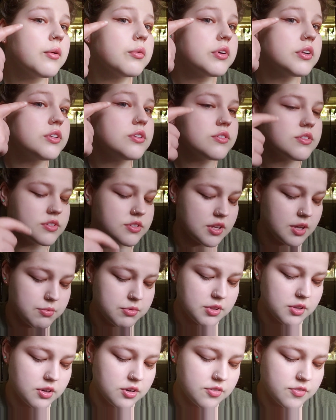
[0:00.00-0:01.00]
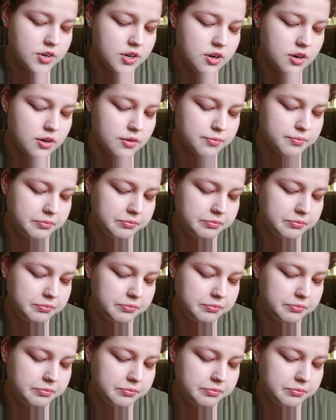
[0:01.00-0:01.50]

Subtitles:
going to do the same thing over here.